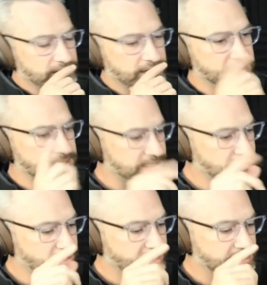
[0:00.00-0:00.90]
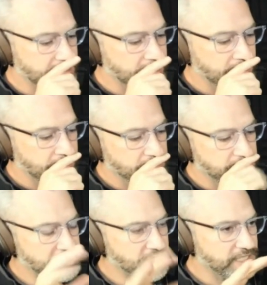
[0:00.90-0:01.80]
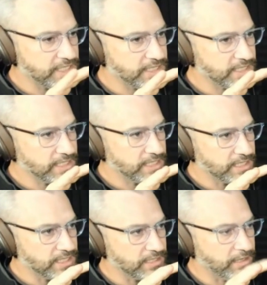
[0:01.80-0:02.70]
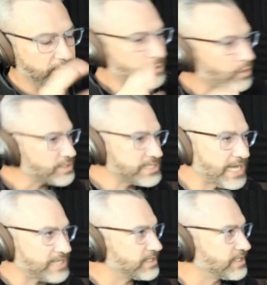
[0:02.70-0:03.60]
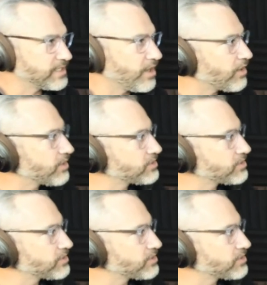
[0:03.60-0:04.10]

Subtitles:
in the series, she of course had the hard